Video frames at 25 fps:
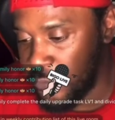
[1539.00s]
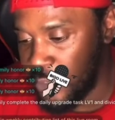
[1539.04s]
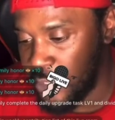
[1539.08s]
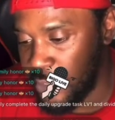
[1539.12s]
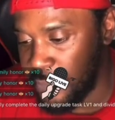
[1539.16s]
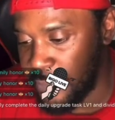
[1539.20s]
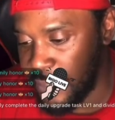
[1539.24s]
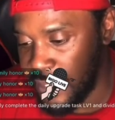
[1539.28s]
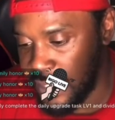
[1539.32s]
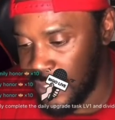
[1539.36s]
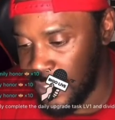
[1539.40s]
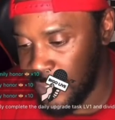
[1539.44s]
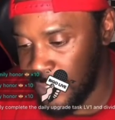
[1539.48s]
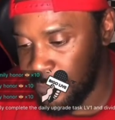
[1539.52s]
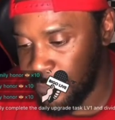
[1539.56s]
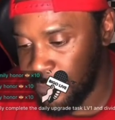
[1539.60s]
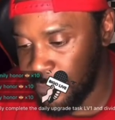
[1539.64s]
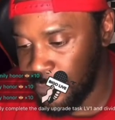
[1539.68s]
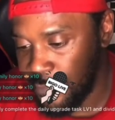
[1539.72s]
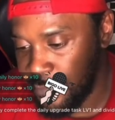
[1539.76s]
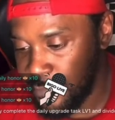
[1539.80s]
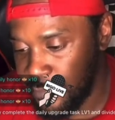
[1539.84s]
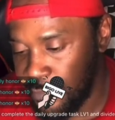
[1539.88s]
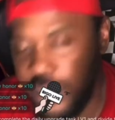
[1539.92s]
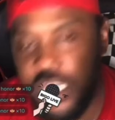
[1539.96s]
your money
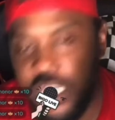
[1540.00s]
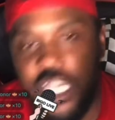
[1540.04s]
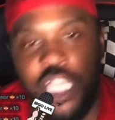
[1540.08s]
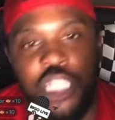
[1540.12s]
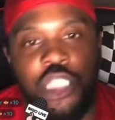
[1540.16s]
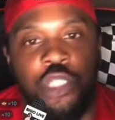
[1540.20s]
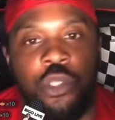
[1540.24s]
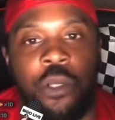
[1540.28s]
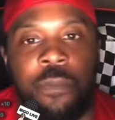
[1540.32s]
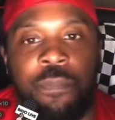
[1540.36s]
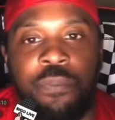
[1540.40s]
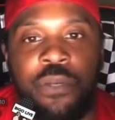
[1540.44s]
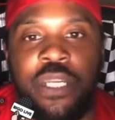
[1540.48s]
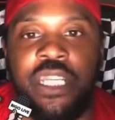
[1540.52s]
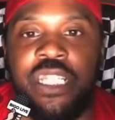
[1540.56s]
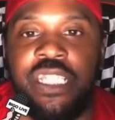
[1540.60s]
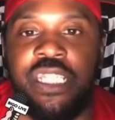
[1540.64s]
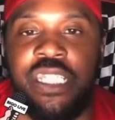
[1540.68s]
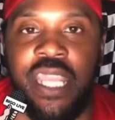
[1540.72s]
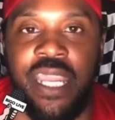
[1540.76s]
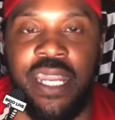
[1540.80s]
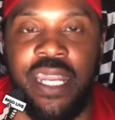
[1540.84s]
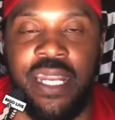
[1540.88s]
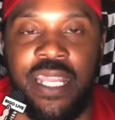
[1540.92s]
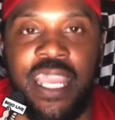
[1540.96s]
because you
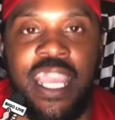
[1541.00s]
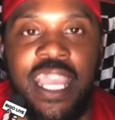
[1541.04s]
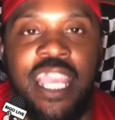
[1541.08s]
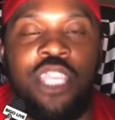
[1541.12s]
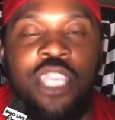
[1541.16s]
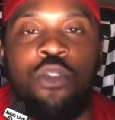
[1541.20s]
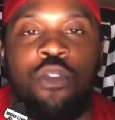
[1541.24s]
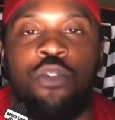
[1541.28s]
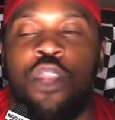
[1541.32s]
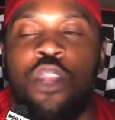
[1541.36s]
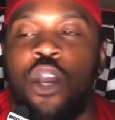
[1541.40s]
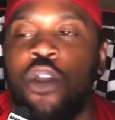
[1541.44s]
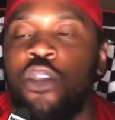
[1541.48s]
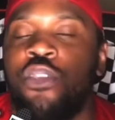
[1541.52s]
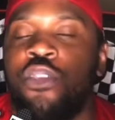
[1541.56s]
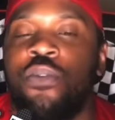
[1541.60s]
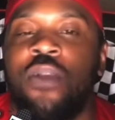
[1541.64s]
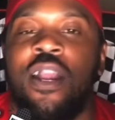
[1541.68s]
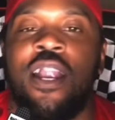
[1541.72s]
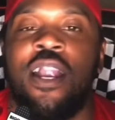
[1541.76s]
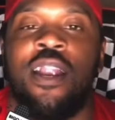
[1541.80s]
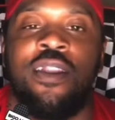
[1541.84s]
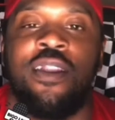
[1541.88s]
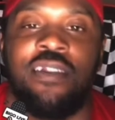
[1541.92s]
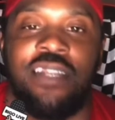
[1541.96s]
appreciate it and you know you
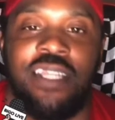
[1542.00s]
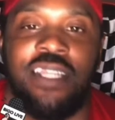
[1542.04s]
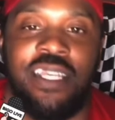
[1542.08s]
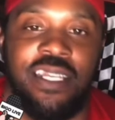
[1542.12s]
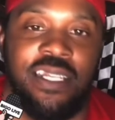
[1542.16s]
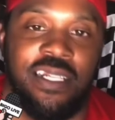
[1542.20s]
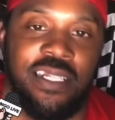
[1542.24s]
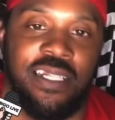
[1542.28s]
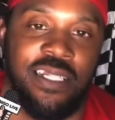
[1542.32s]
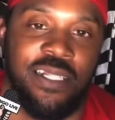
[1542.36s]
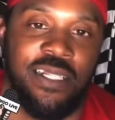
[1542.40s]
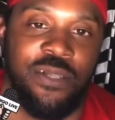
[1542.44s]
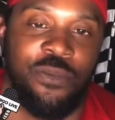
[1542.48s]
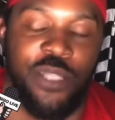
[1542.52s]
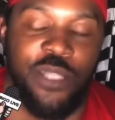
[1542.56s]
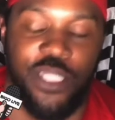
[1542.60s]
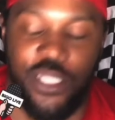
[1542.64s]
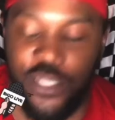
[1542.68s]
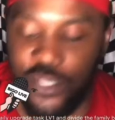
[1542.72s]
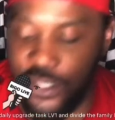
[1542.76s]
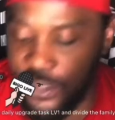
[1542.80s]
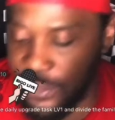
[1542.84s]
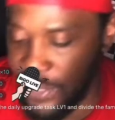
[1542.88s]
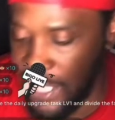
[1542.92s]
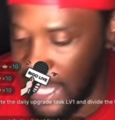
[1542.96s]
earned it when you
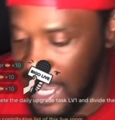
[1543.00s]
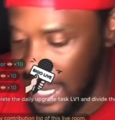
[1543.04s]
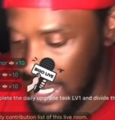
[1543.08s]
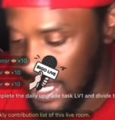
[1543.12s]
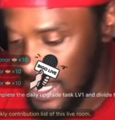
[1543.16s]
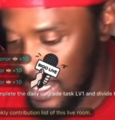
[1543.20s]
do that.